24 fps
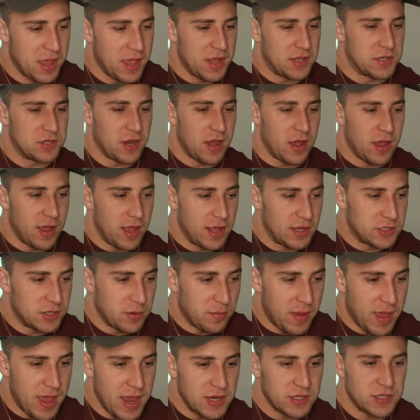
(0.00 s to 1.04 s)
It's
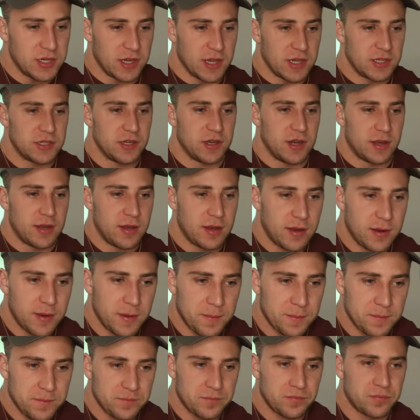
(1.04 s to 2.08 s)
amazing, isn't it?
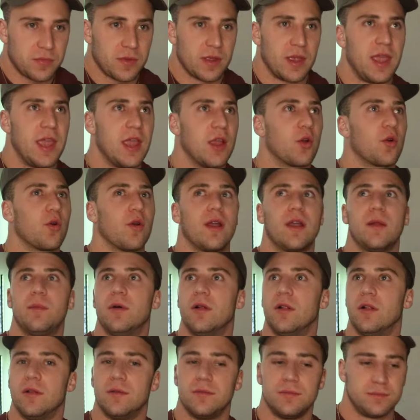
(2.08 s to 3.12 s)

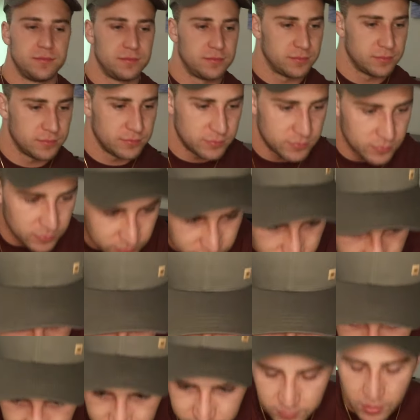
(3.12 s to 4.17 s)
Incredible.
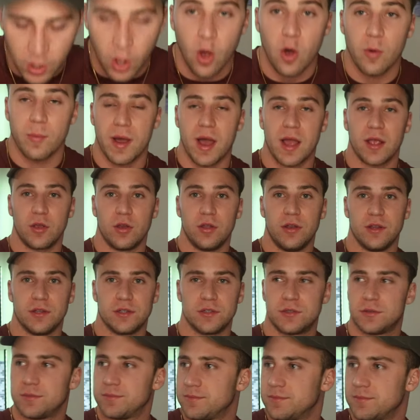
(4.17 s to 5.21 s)
Oh my
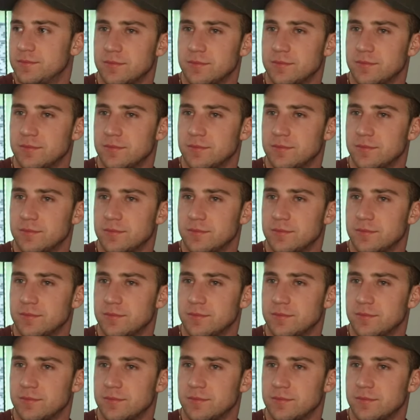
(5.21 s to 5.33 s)
goodness.